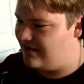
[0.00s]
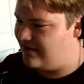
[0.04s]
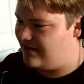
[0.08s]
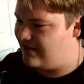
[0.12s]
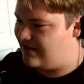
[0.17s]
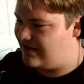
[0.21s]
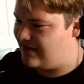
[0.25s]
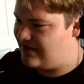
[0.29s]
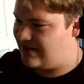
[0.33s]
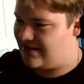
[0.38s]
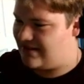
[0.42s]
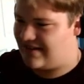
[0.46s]

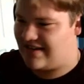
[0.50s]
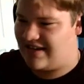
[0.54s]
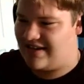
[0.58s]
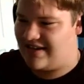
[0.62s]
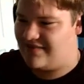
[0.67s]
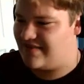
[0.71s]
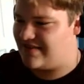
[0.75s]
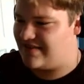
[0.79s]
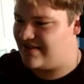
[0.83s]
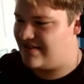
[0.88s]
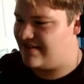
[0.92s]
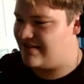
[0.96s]
Because I can't
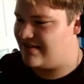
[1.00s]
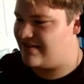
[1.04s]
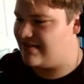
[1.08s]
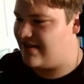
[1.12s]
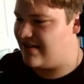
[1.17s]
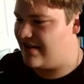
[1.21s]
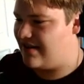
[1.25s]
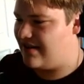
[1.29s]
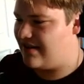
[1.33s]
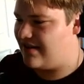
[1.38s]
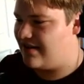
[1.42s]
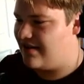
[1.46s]
even see a
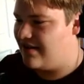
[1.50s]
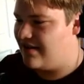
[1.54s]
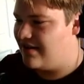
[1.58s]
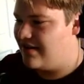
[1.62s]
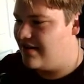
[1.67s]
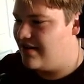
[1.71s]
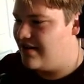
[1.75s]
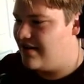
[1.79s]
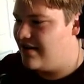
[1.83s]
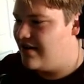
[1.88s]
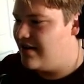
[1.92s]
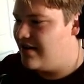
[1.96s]
thing.
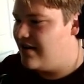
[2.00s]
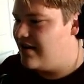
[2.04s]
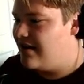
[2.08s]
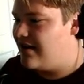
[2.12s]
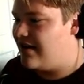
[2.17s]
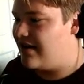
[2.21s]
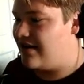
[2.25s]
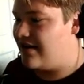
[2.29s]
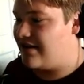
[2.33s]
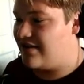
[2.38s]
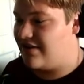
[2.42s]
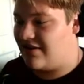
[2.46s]

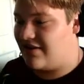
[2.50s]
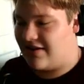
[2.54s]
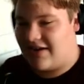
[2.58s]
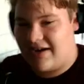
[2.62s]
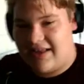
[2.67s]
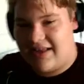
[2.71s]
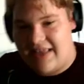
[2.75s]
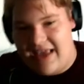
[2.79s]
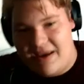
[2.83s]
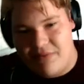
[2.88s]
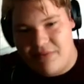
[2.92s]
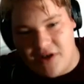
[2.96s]
Uh, you're gonna
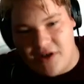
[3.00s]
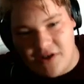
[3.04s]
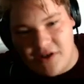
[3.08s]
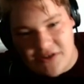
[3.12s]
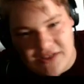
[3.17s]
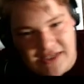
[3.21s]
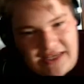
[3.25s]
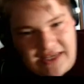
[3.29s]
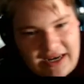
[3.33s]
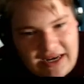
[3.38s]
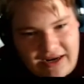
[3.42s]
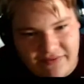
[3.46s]

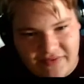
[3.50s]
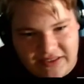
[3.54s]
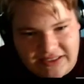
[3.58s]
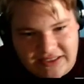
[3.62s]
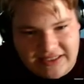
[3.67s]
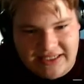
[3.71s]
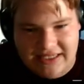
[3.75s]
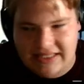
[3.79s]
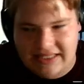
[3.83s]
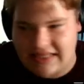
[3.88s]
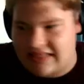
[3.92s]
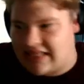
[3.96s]
You can't even
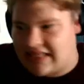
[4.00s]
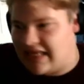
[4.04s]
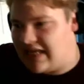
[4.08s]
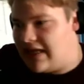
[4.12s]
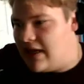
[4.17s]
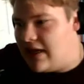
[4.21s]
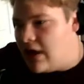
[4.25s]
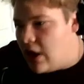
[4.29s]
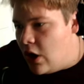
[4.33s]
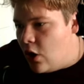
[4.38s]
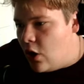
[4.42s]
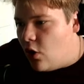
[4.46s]
see a thing.
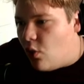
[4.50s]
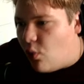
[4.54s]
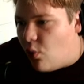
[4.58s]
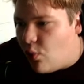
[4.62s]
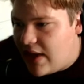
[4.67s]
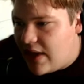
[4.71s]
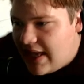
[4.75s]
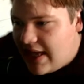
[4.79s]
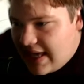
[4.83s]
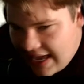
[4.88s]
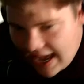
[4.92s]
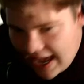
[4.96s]

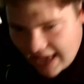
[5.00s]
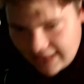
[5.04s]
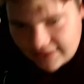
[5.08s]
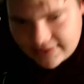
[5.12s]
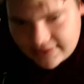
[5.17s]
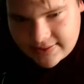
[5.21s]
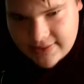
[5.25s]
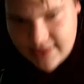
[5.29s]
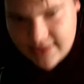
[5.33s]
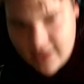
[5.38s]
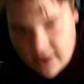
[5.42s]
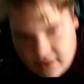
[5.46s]
We can't
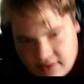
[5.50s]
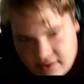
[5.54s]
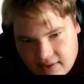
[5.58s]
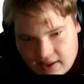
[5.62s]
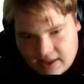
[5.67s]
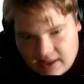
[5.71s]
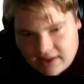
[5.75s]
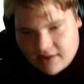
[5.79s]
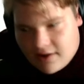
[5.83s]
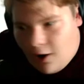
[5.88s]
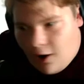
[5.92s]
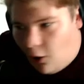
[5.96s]
see a
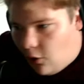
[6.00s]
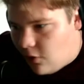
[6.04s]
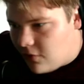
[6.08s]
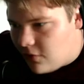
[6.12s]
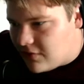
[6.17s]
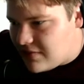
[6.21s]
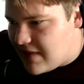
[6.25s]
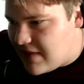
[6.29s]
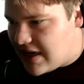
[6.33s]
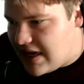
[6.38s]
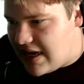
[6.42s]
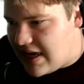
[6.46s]
thing,
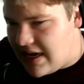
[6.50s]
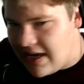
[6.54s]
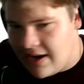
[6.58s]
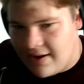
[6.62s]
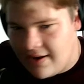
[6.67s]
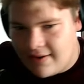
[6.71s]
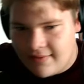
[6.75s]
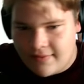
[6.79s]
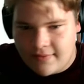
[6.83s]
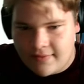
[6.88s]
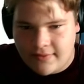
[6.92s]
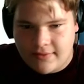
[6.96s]
old me.
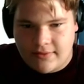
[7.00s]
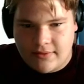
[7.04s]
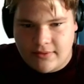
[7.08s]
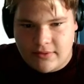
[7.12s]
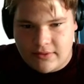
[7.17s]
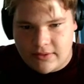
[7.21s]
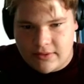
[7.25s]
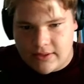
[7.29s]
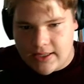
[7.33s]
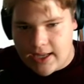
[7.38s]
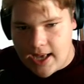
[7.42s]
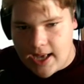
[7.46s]

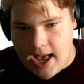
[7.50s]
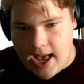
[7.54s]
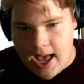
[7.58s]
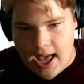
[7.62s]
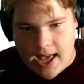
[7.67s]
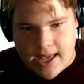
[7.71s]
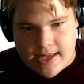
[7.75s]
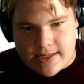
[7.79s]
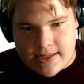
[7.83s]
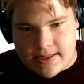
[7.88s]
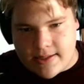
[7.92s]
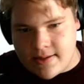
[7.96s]

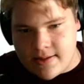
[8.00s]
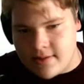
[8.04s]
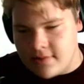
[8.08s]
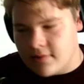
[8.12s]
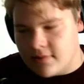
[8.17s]
God.